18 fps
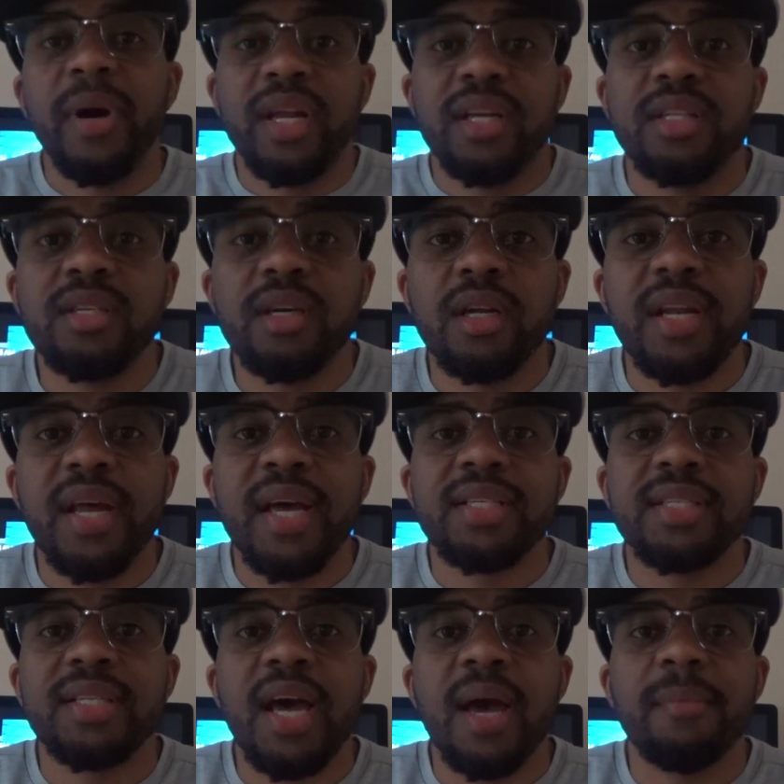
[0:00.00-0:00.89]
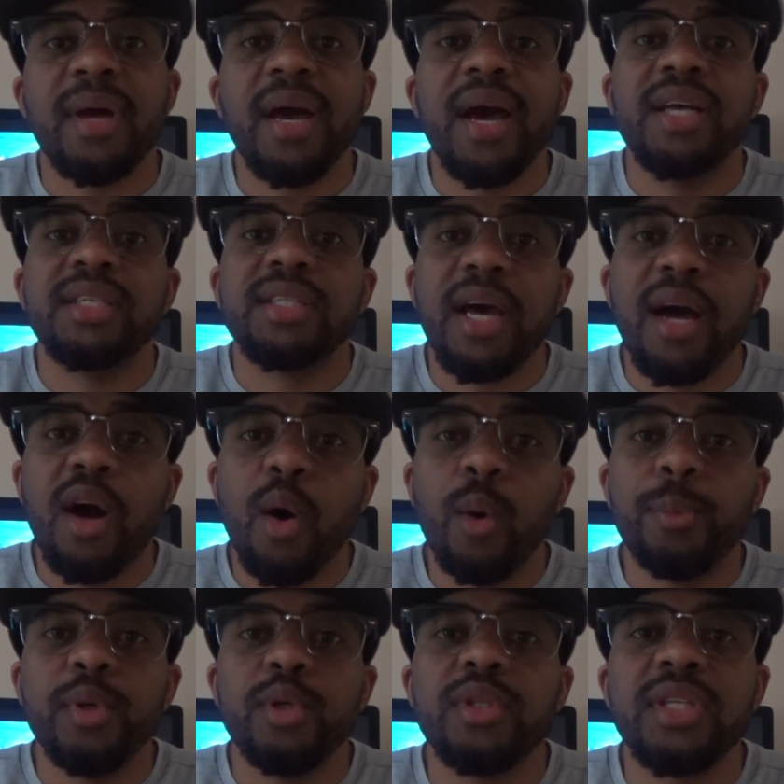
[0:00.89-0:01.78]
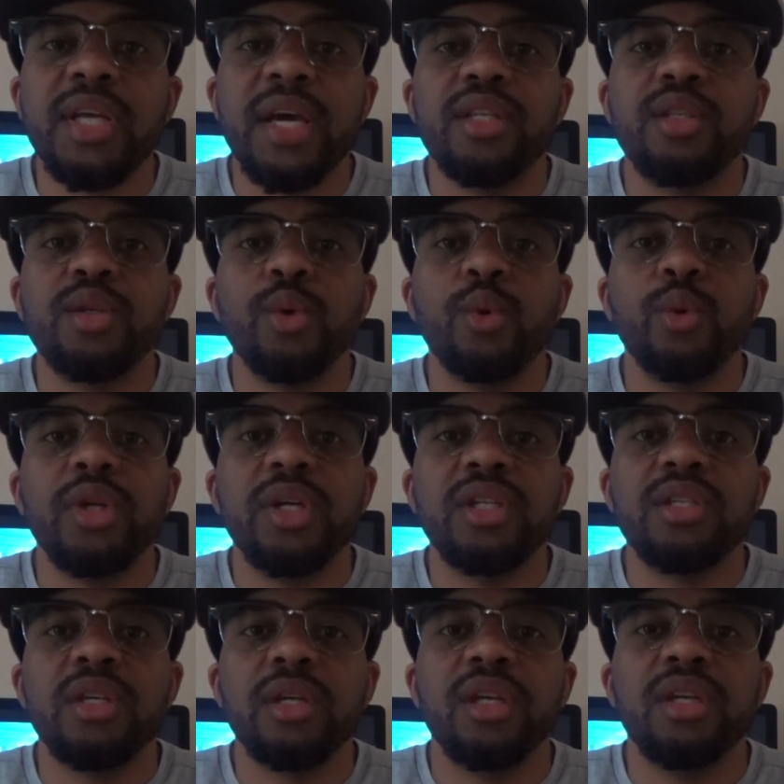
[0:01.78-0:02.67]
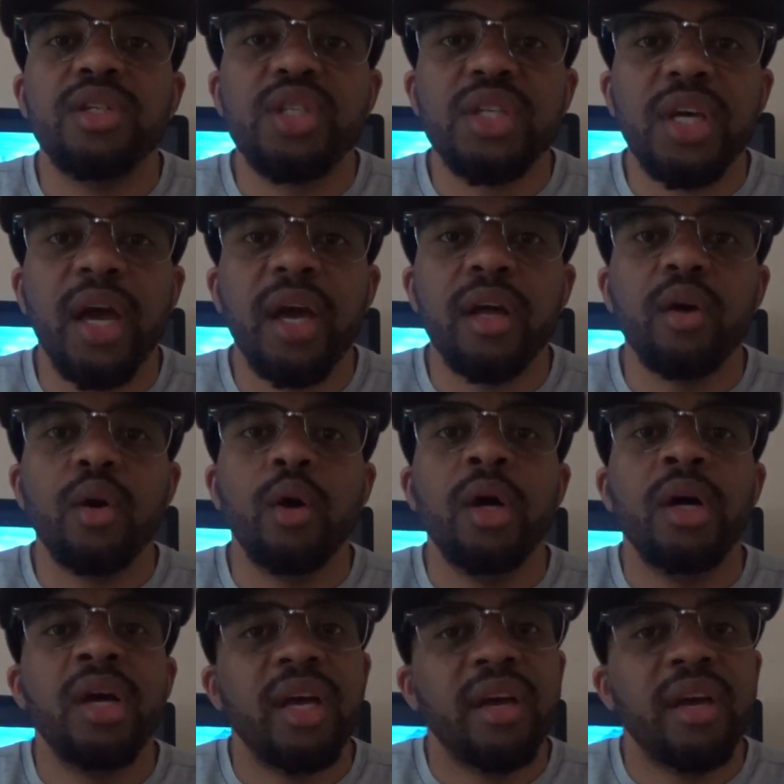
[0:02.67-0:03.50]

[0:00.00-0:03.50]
But until next time, guys, I hope you stay tuned into the channel.